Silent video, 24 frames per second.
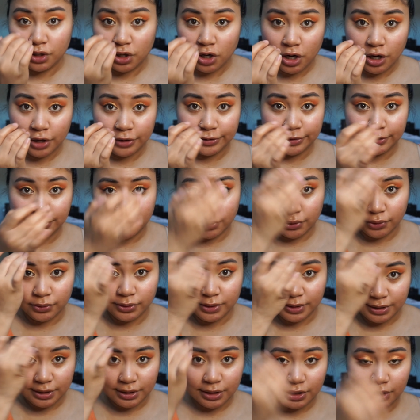on the
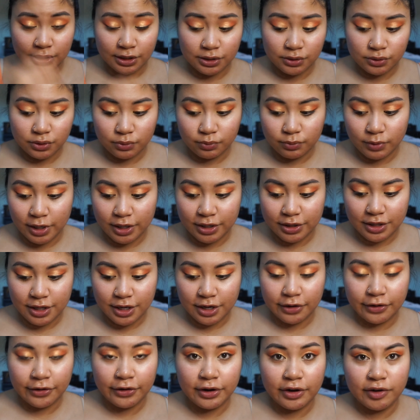nose and right
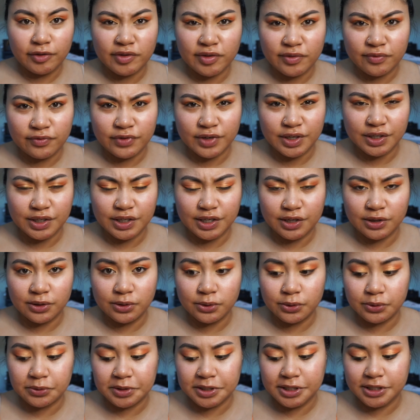there if I'm feeling a little
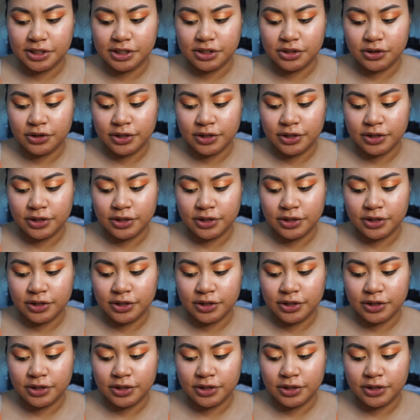greasier